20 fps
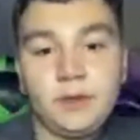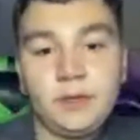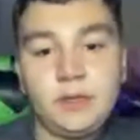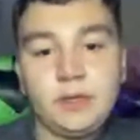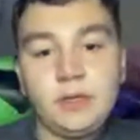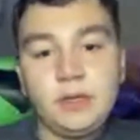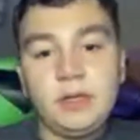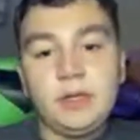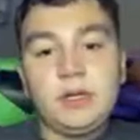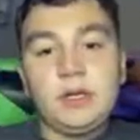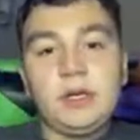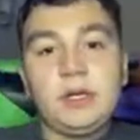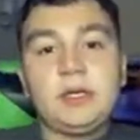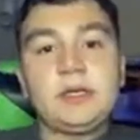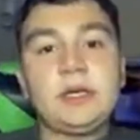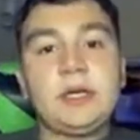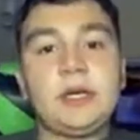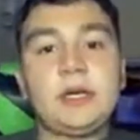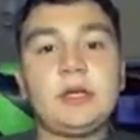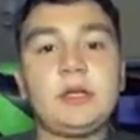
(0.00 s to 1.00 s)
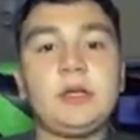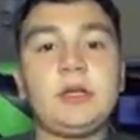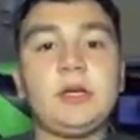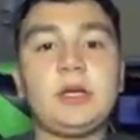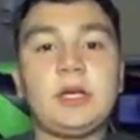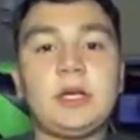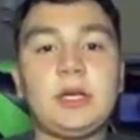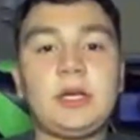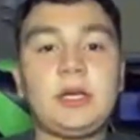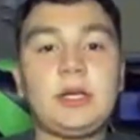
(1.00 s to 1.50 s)
take a look at
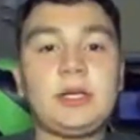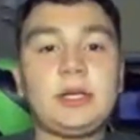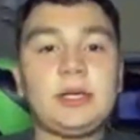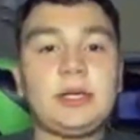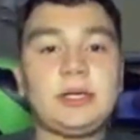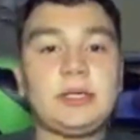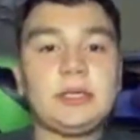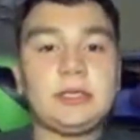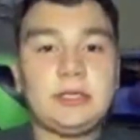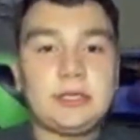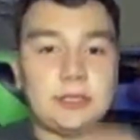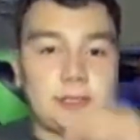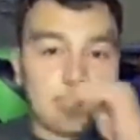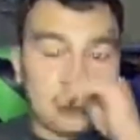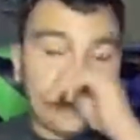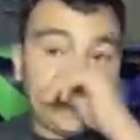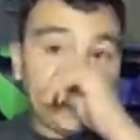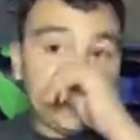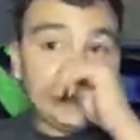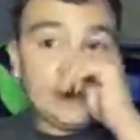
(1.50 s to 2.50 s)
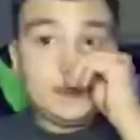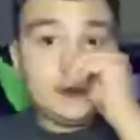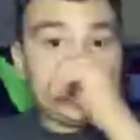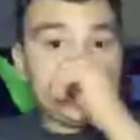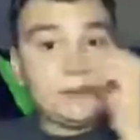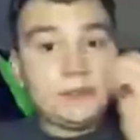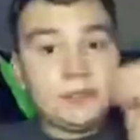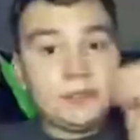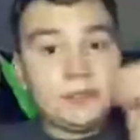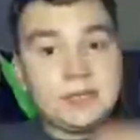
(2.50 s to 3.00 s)
this?
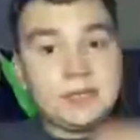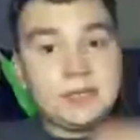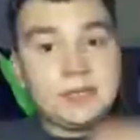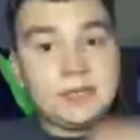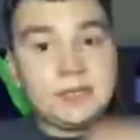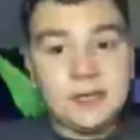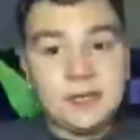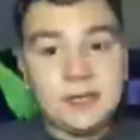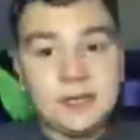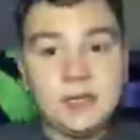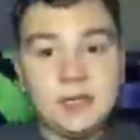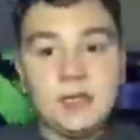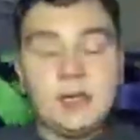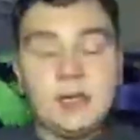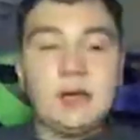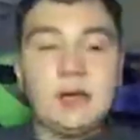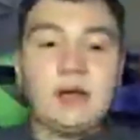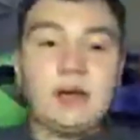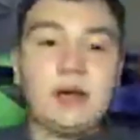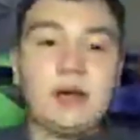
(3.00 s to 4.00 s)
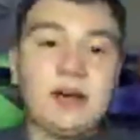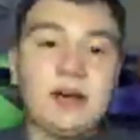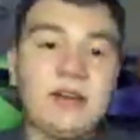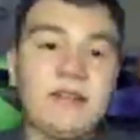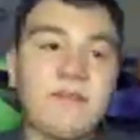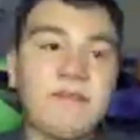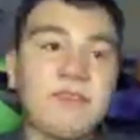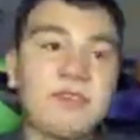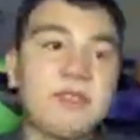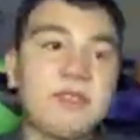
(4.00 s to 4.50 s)
Okay.
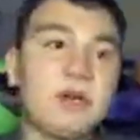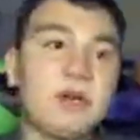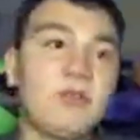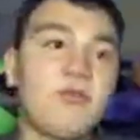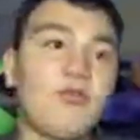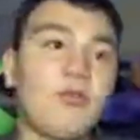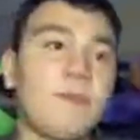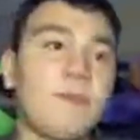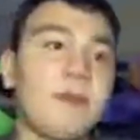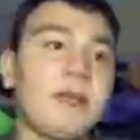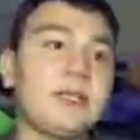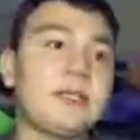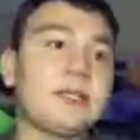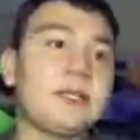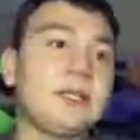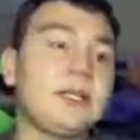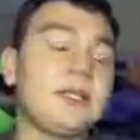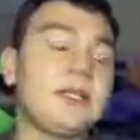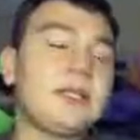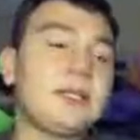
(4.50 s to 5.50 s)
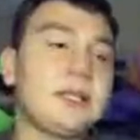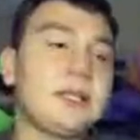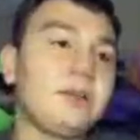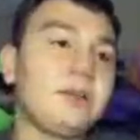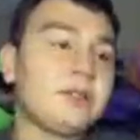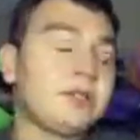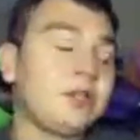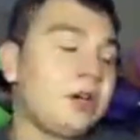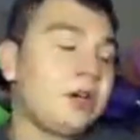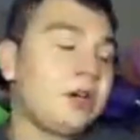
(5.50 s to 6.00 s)
So we're basically still
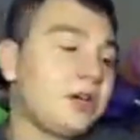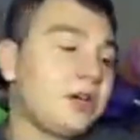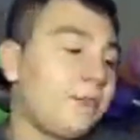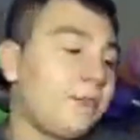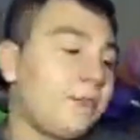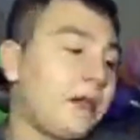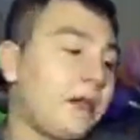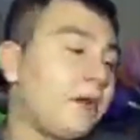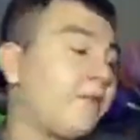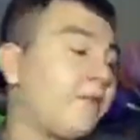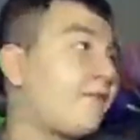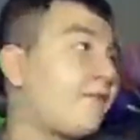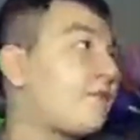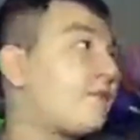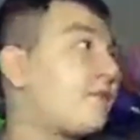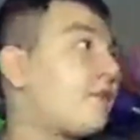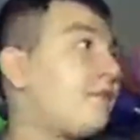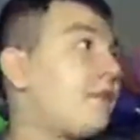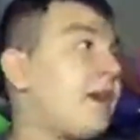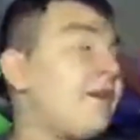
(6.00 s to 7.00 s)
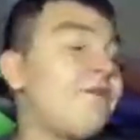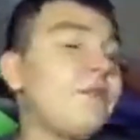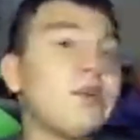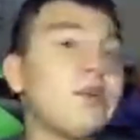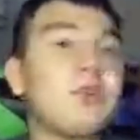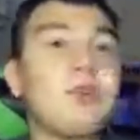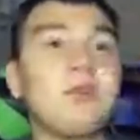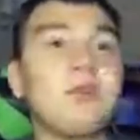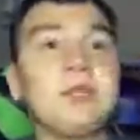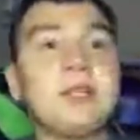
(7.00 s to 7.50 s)
talking about the My
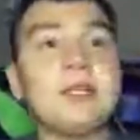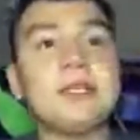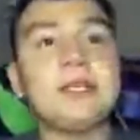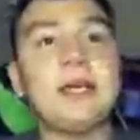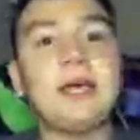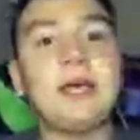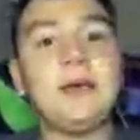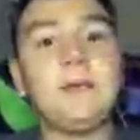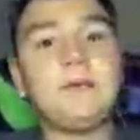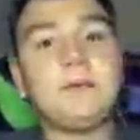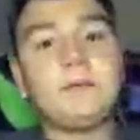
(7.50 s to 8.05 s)
Virtual Escape